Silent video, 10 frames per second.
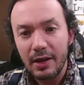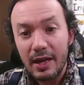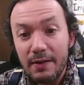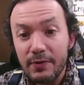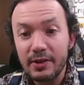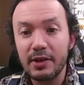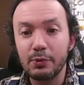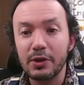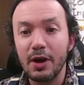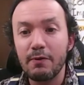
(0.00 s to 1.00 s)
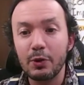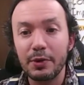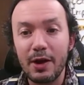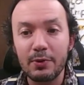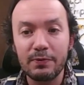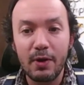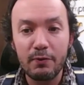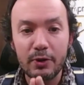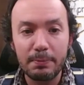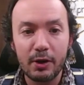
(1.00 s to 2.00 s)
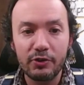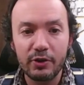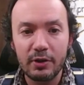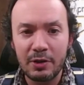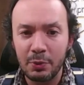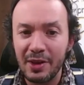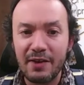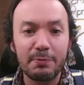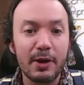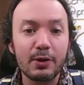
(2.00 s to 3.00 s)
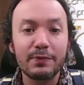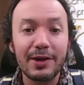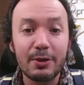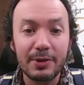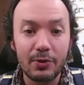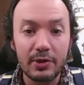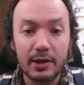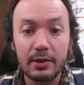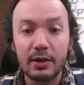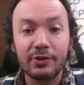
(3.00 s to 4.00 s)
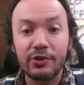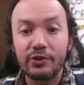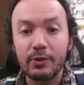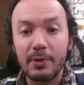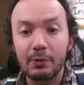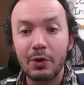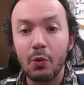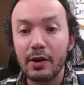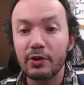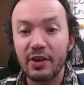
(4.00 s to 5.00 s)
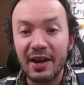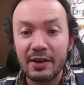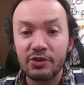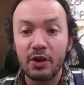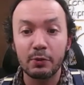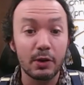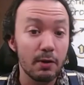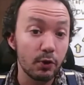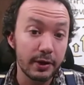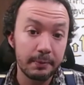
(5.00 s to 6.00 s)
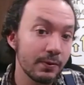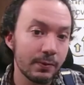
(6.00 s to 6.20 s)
if it can recover without involving a person, it will have better availability than a system that requires a hands-on recovery.